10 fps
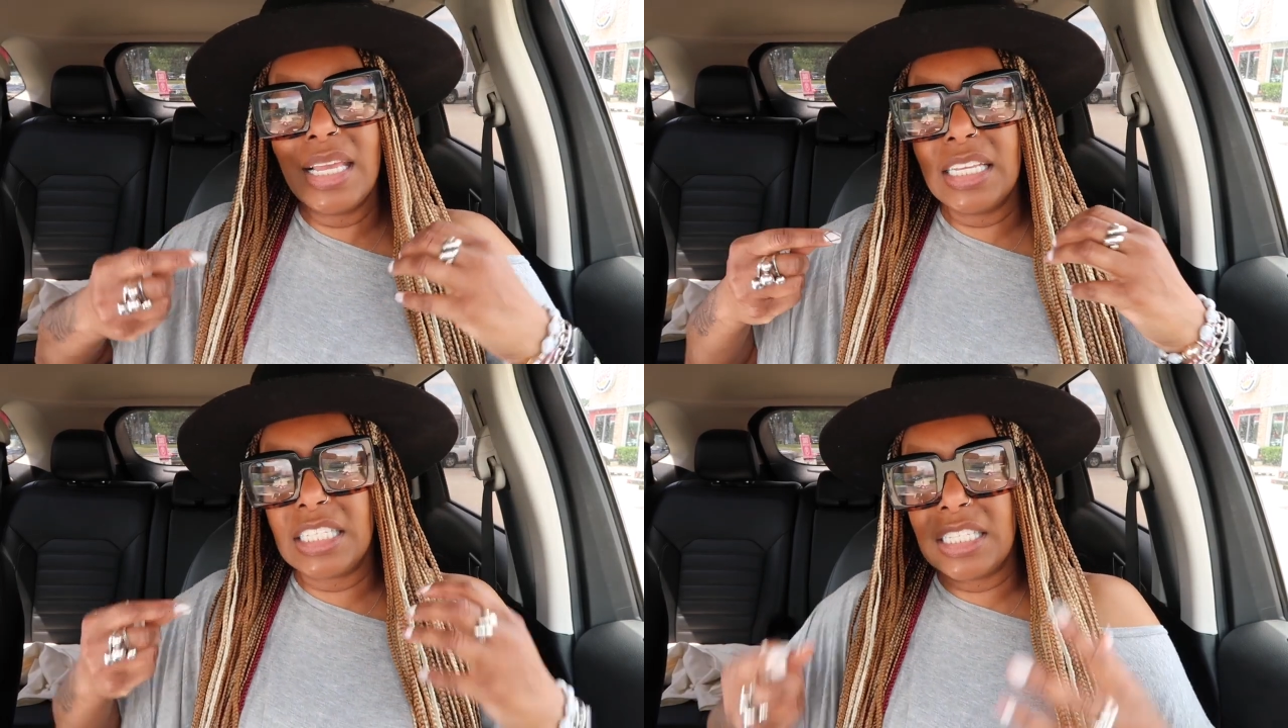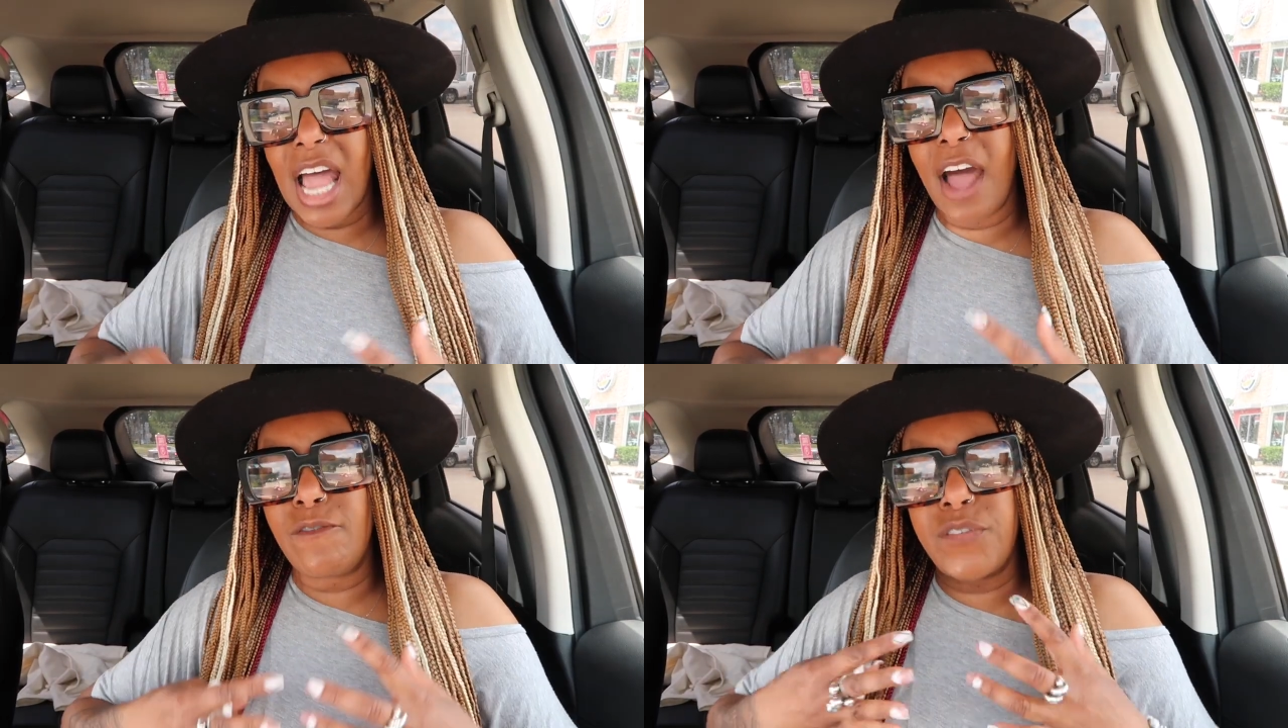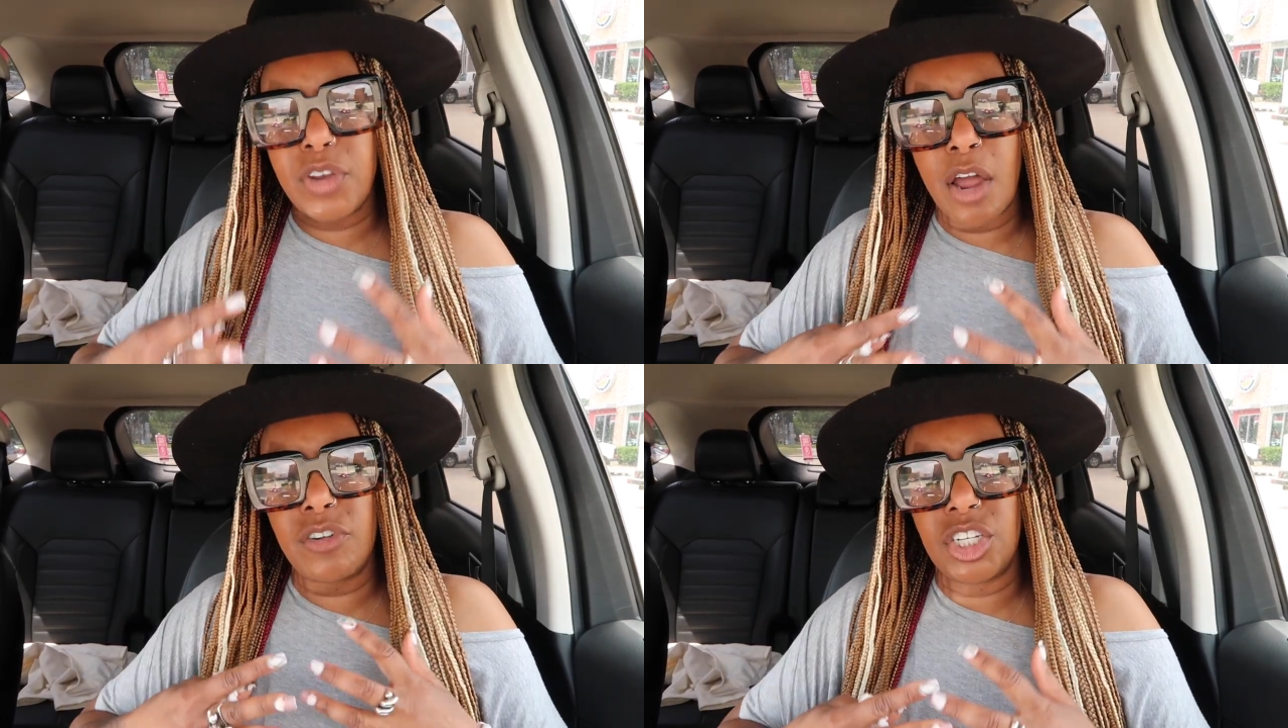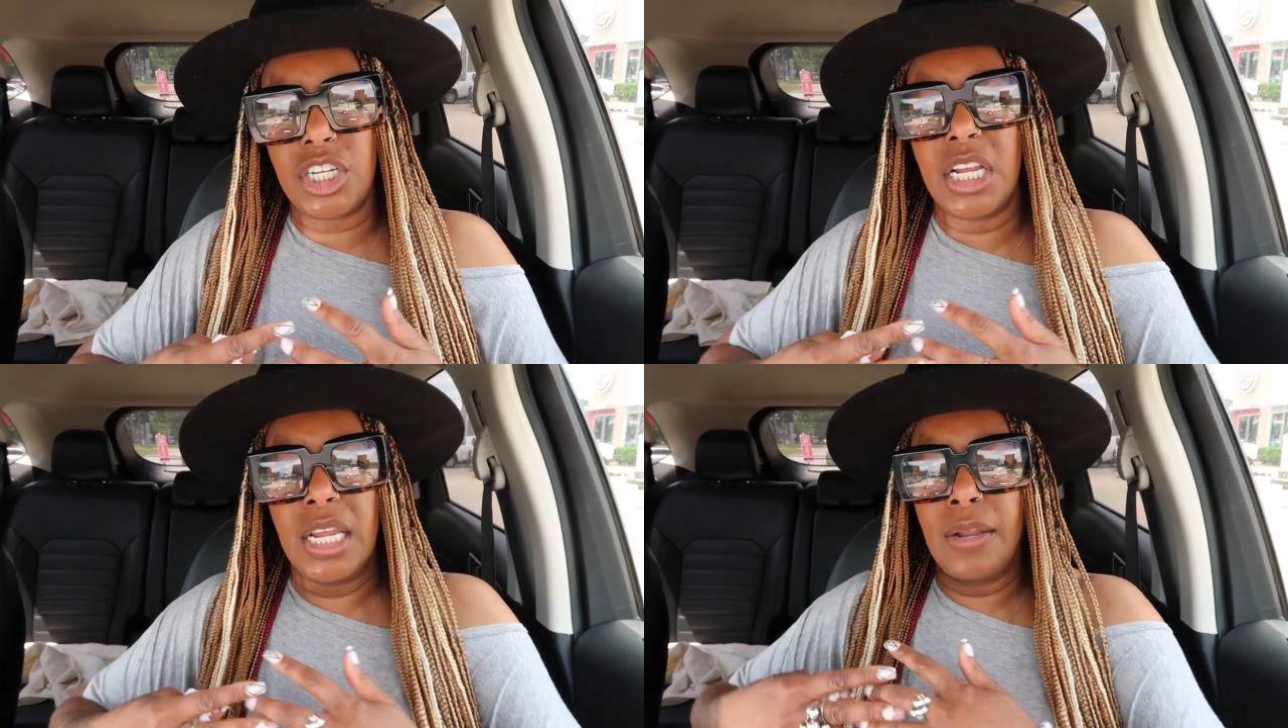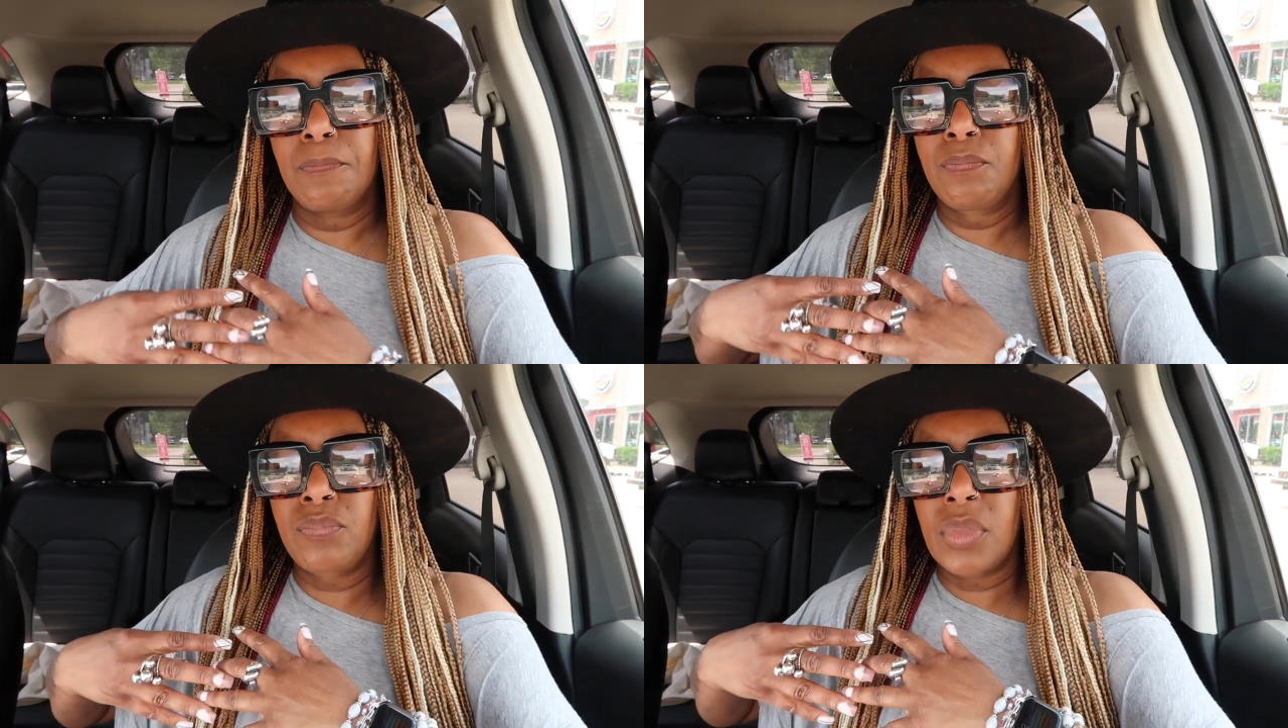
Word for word: is not flourishing